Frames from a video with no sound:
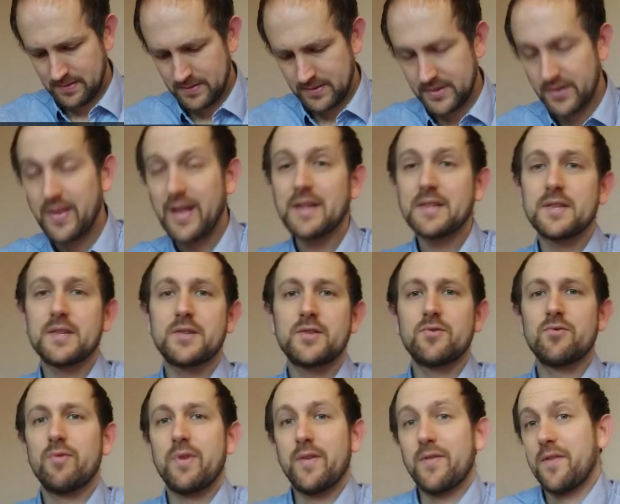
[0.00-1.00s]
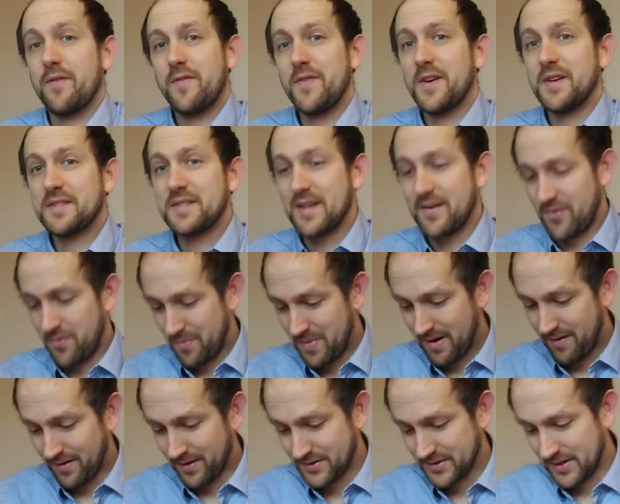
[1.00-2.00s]
So that's the story of the first ever
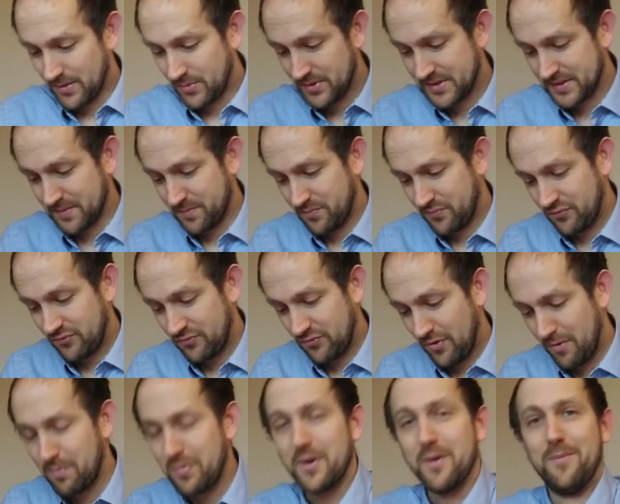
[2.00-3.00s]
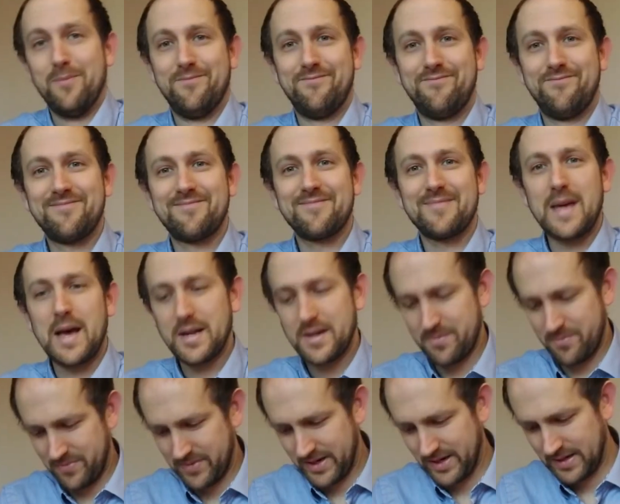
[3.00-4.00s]
marriage. There was a problem.
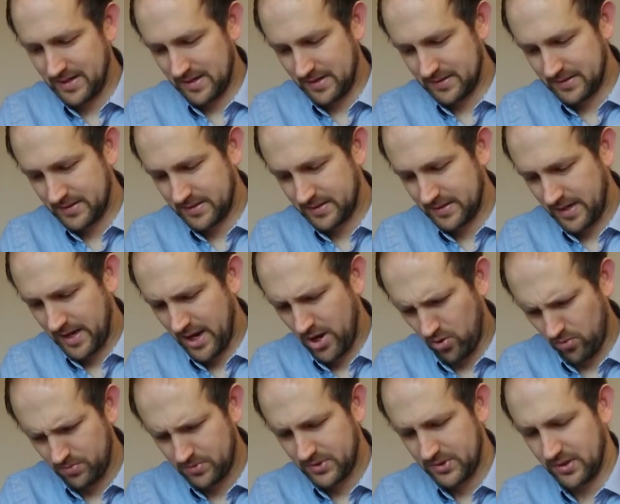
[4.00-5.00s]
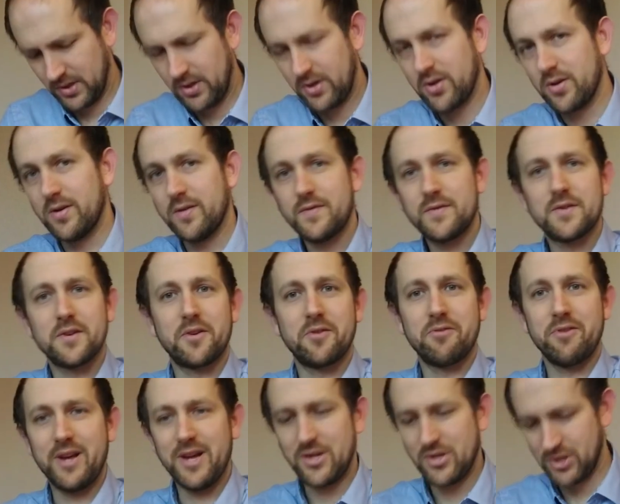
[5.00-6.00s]
Adam needed help to look after
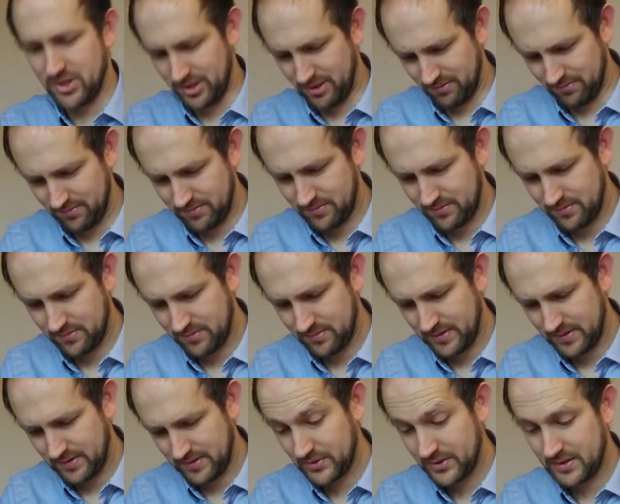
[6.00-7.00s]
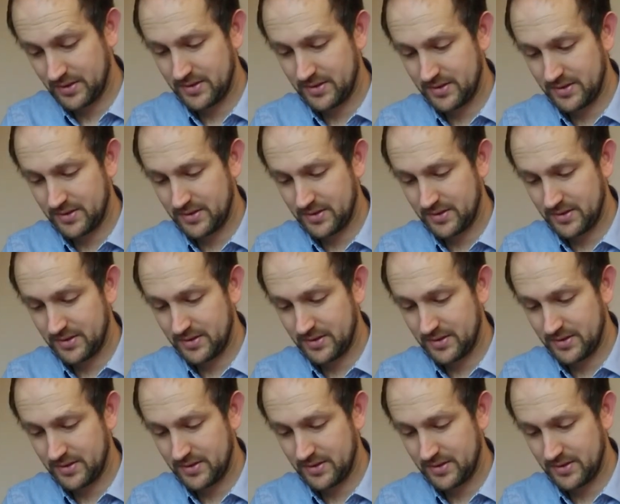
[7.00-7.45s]
creation. There was this